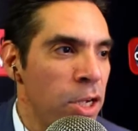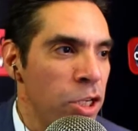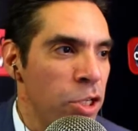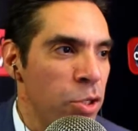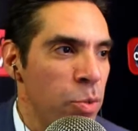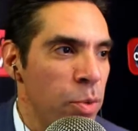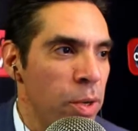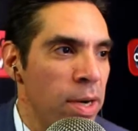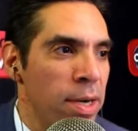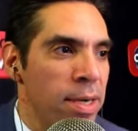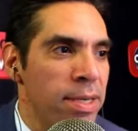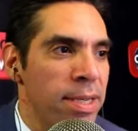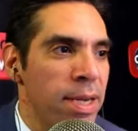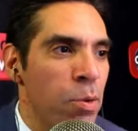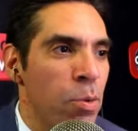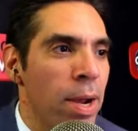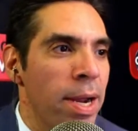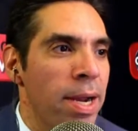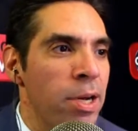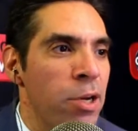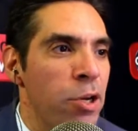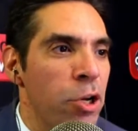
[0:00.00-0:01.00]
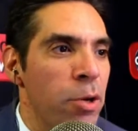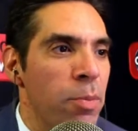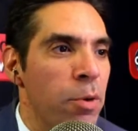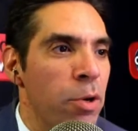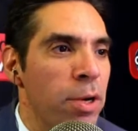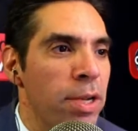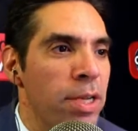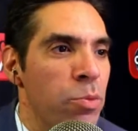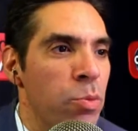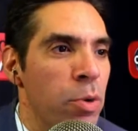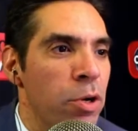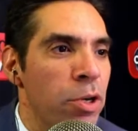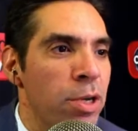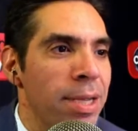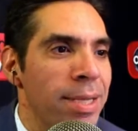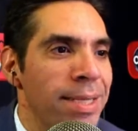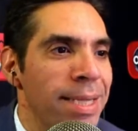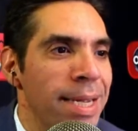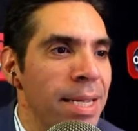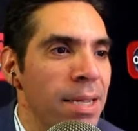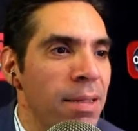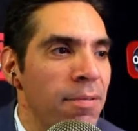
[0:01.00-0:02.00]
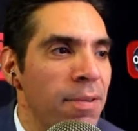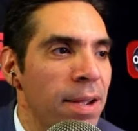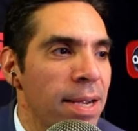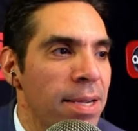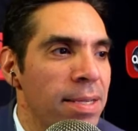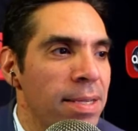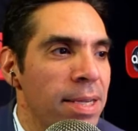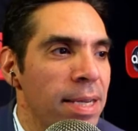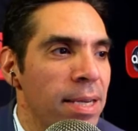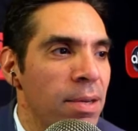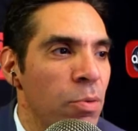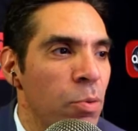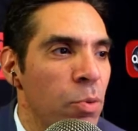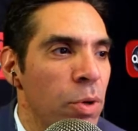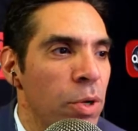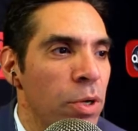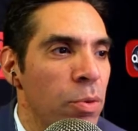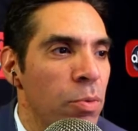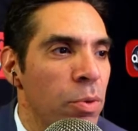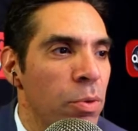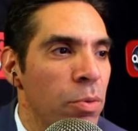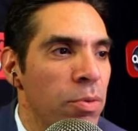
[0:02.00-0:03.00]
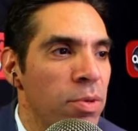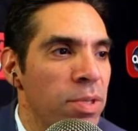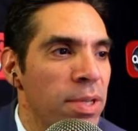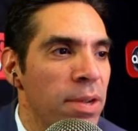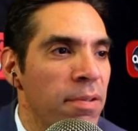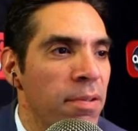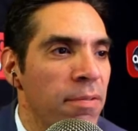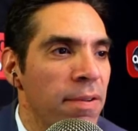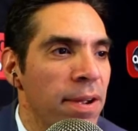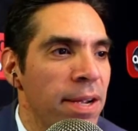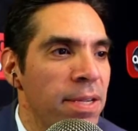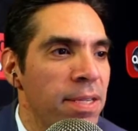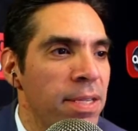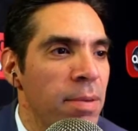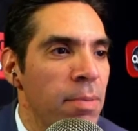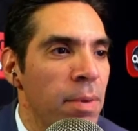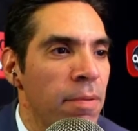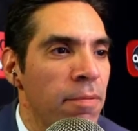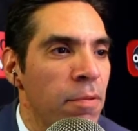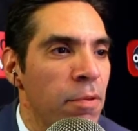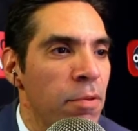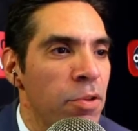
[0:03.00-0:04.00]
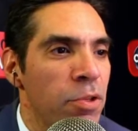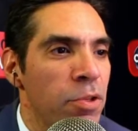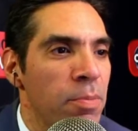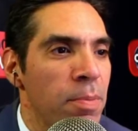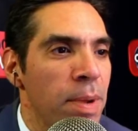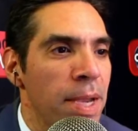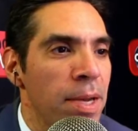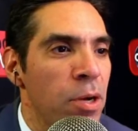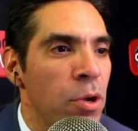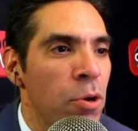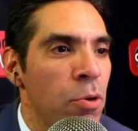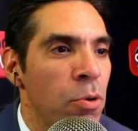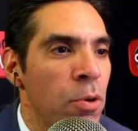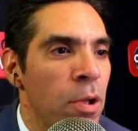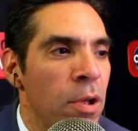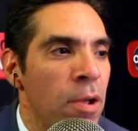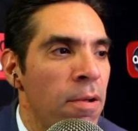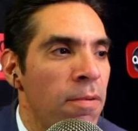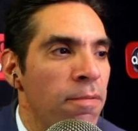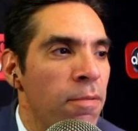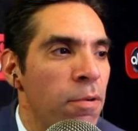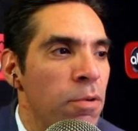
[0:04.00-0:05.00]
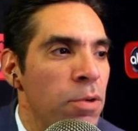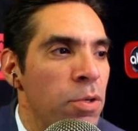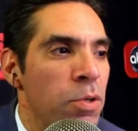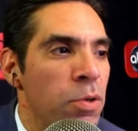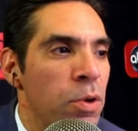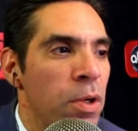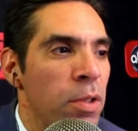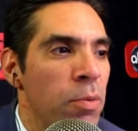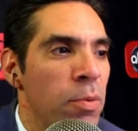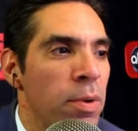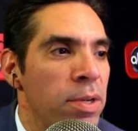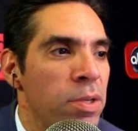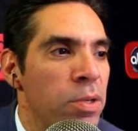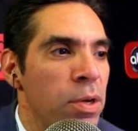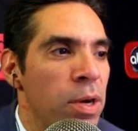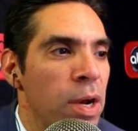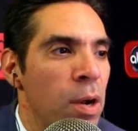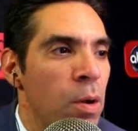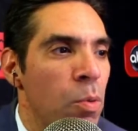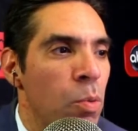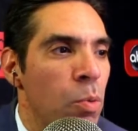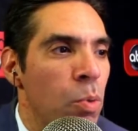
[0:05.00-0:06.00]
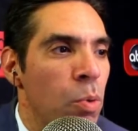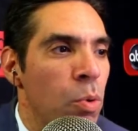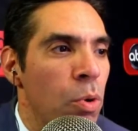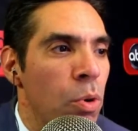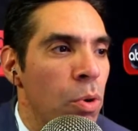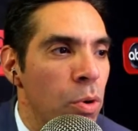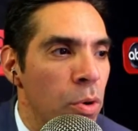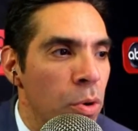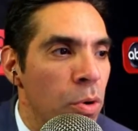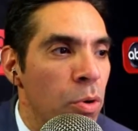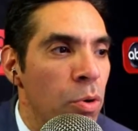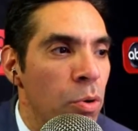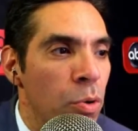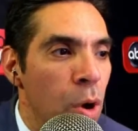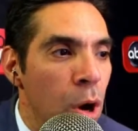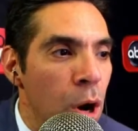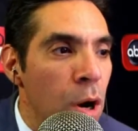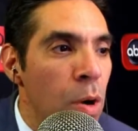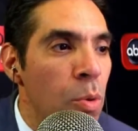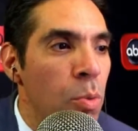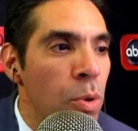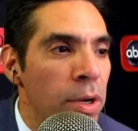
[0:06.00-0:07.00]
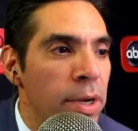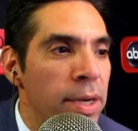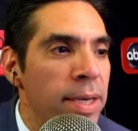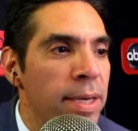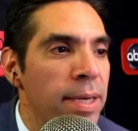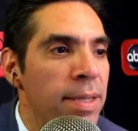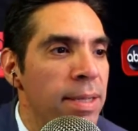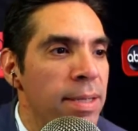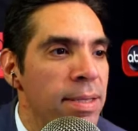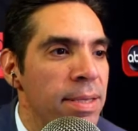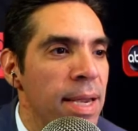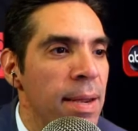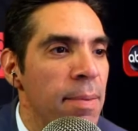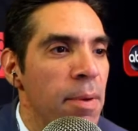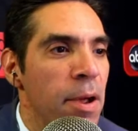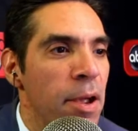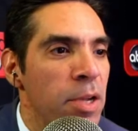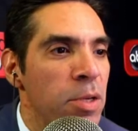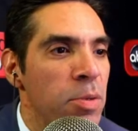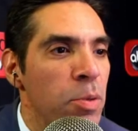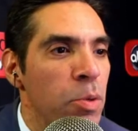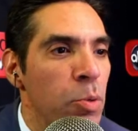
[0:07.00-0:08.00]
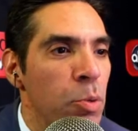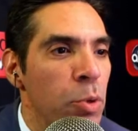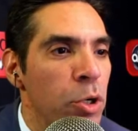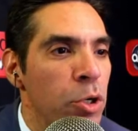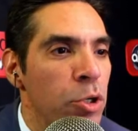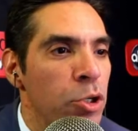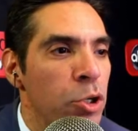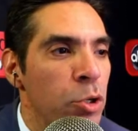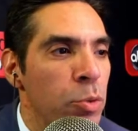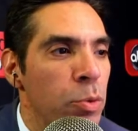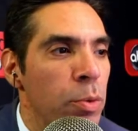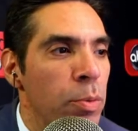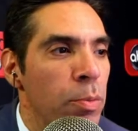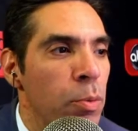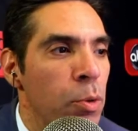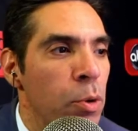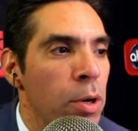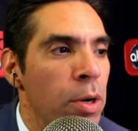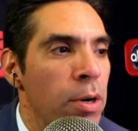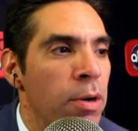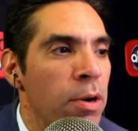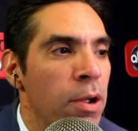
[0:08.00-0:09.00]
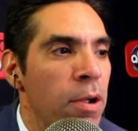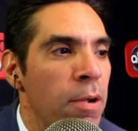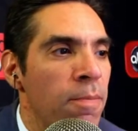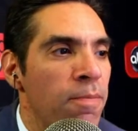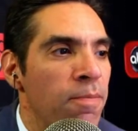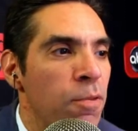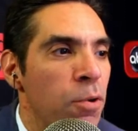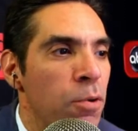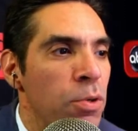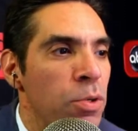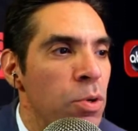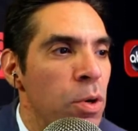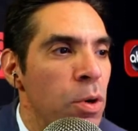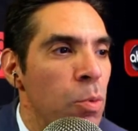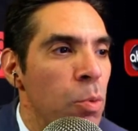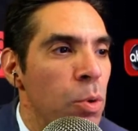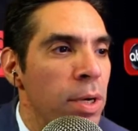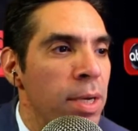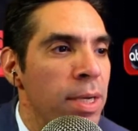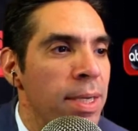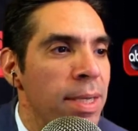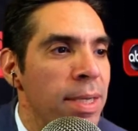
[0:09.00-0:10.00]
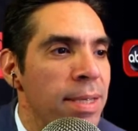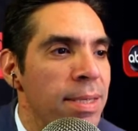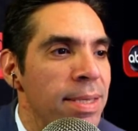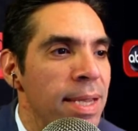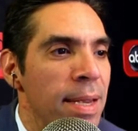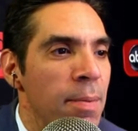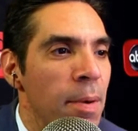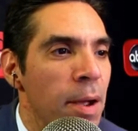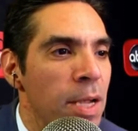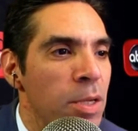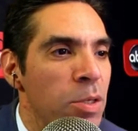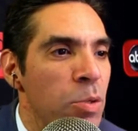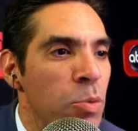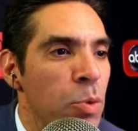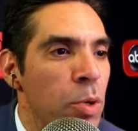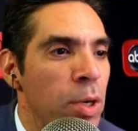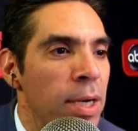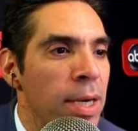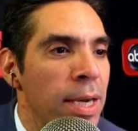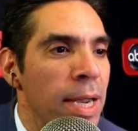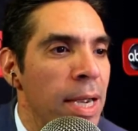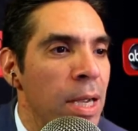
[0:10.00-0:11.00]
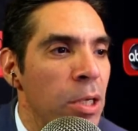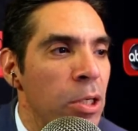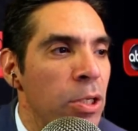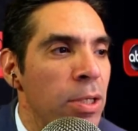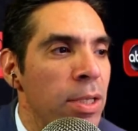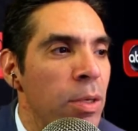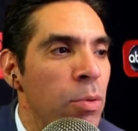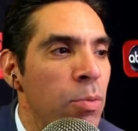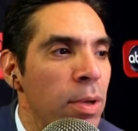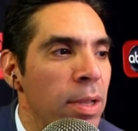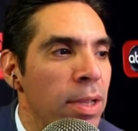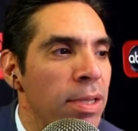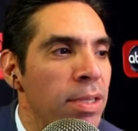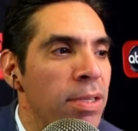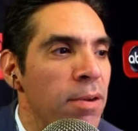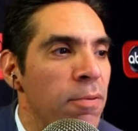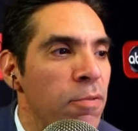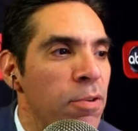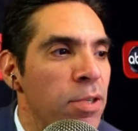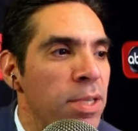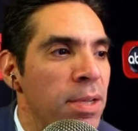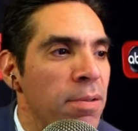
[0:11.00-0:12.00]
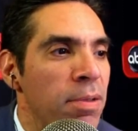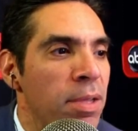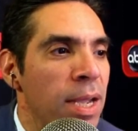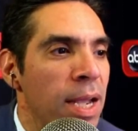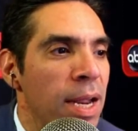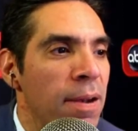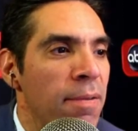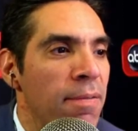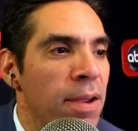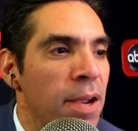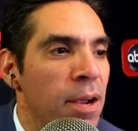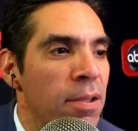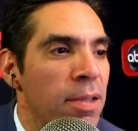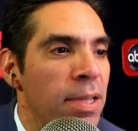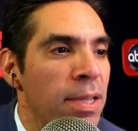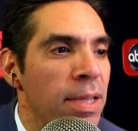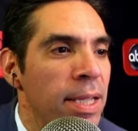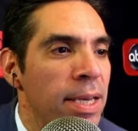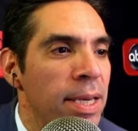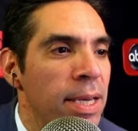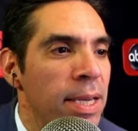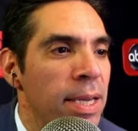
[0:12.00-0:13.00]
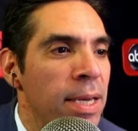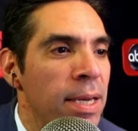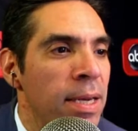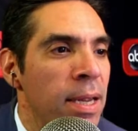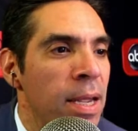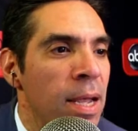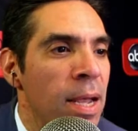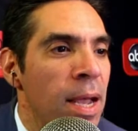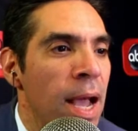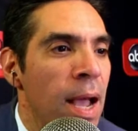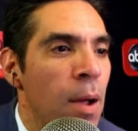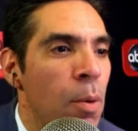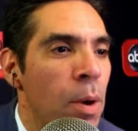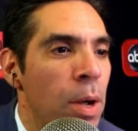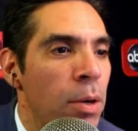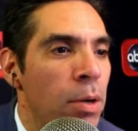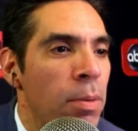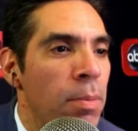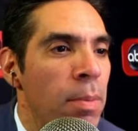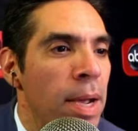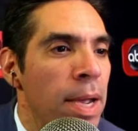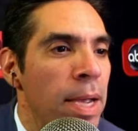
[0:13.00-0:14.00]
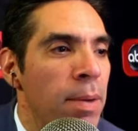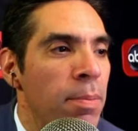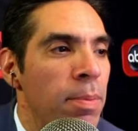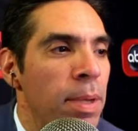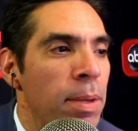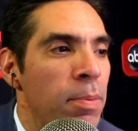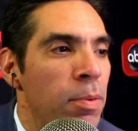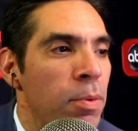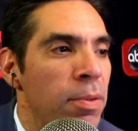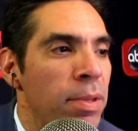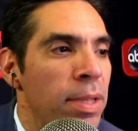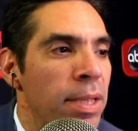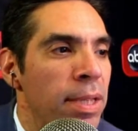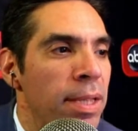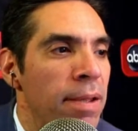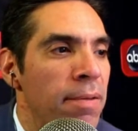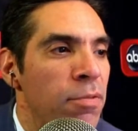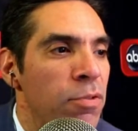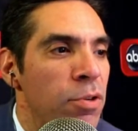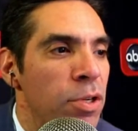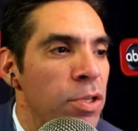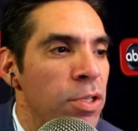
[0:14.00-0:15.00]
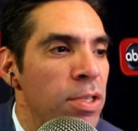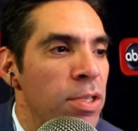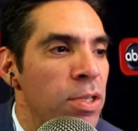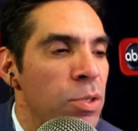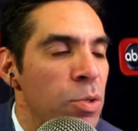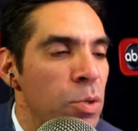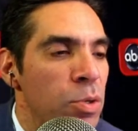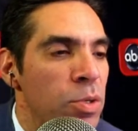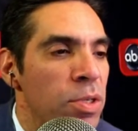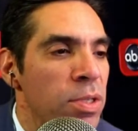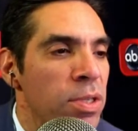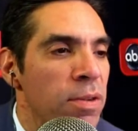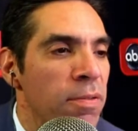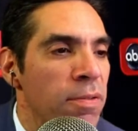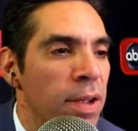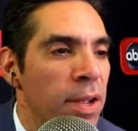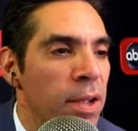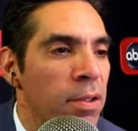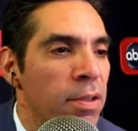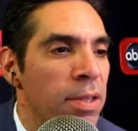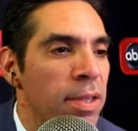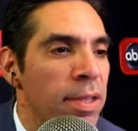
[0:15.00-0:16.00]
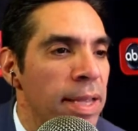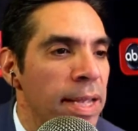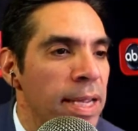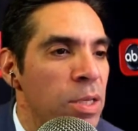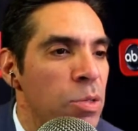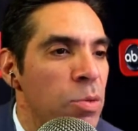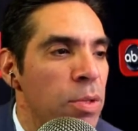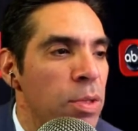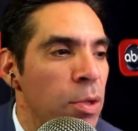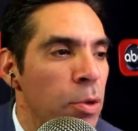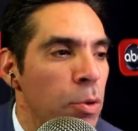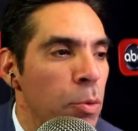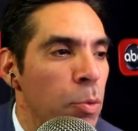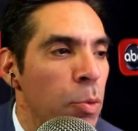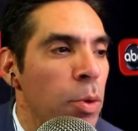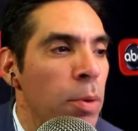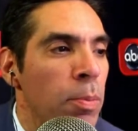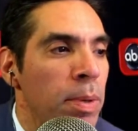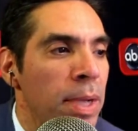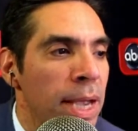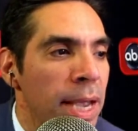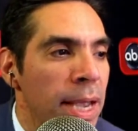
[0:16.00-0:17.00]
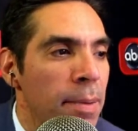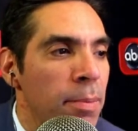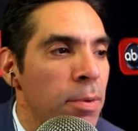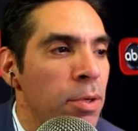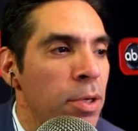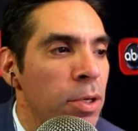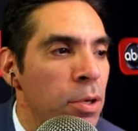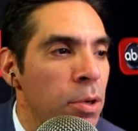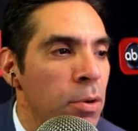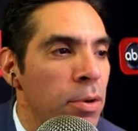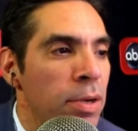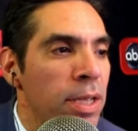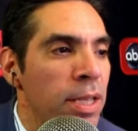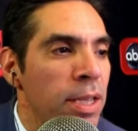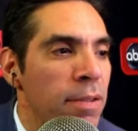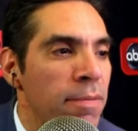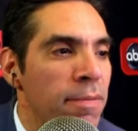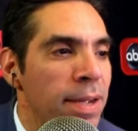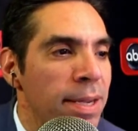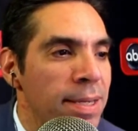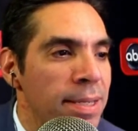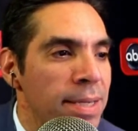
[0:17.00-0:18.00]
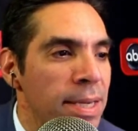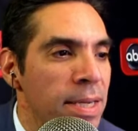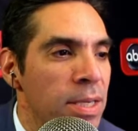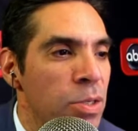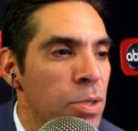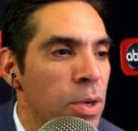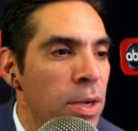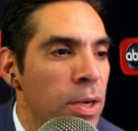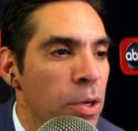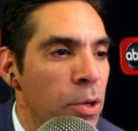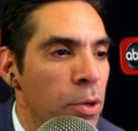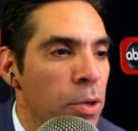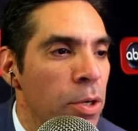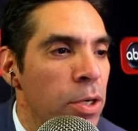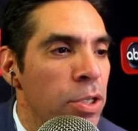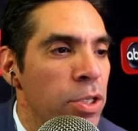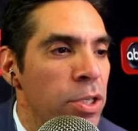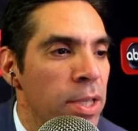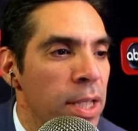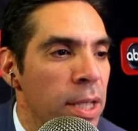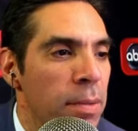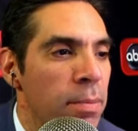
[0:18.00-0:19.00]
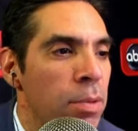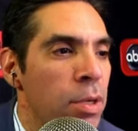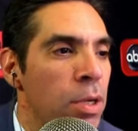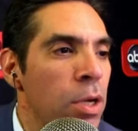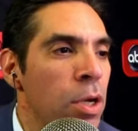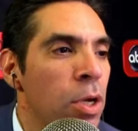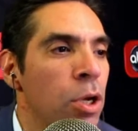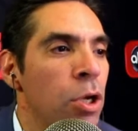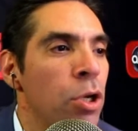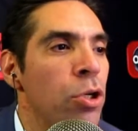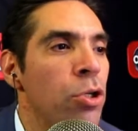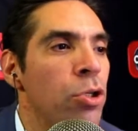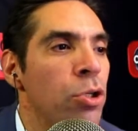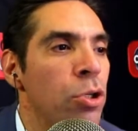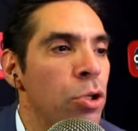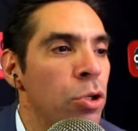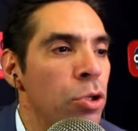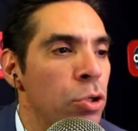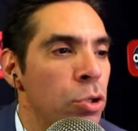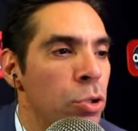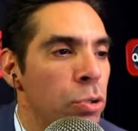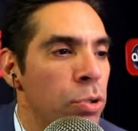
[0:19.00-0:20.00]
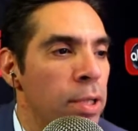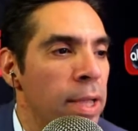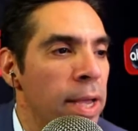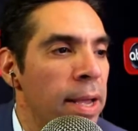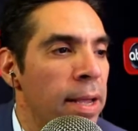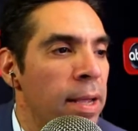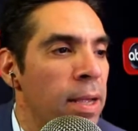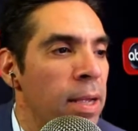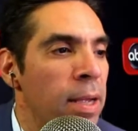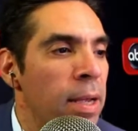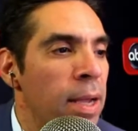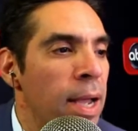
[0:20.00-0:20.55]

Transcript: She went on to say, right in your community is where you can take the vaccine, where you will receive the vaccine by folks you may know, folks who otherwise are not or are working in the same hospital where your children were born, folks who are working in the same hospital where an elderly relative received the kind of care that they needed. I want to remind people that they have trusted sources of health, and that's where they will be able to go to get the vaccine. So I encourage them to do that.